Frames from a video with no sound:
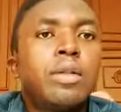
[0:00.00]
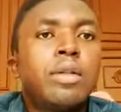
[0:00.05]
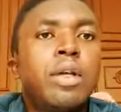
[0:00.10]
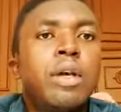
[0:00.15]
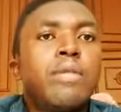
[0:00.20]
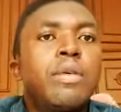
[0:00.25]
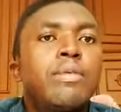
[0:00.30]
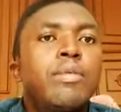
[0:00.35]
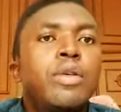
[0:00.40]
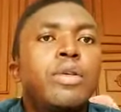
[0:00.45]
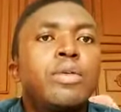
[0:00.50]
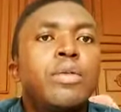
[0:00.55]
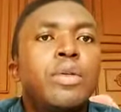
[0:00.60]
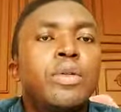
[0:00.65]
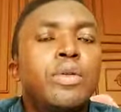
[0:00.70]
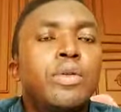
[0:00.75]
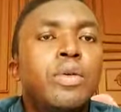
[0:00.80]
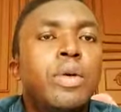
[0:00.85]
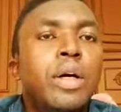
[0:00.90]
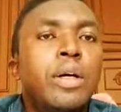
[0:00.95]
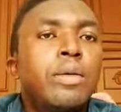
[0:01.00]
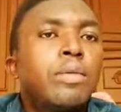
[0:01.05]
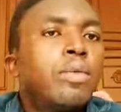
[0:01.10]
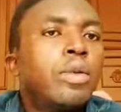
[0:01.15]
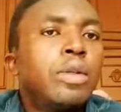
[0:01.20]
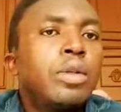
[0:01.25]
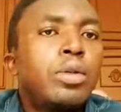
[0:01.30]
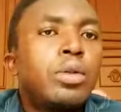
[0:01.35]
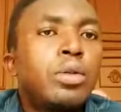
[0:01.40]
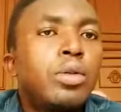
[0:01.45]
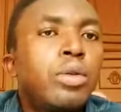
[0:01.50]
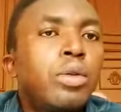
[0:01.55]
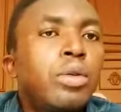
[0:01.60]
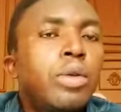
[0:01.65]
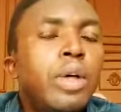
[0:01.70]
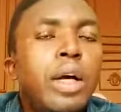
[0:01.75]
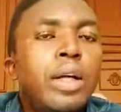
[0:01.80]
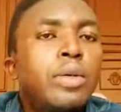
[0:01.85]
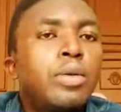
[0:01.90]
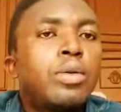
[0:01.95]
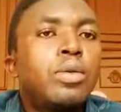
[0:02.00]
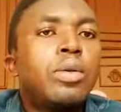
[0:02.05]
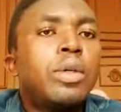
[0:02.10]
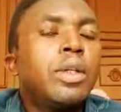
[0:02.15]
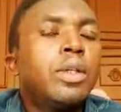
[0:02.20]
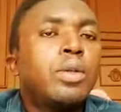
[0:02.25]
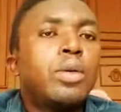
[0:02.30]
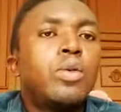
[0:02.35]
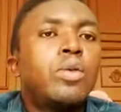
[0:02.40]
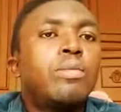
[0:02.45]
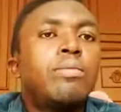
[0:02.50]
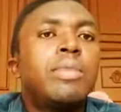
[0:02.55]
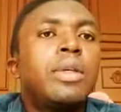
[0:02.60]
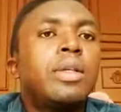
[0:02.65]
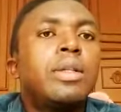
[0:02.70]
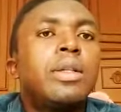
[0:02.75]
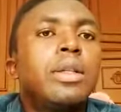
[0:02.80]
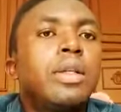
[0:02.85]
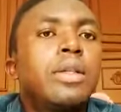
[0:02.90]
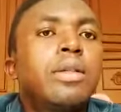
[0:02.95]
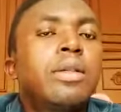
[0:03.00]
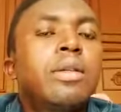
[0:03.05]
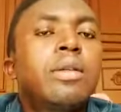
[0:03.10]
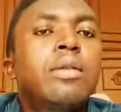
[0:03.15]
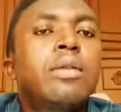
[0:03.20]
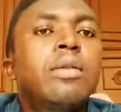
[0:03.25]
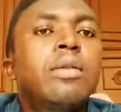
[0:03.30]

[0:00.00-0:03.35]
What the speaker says: Everybody want to go and do his own business.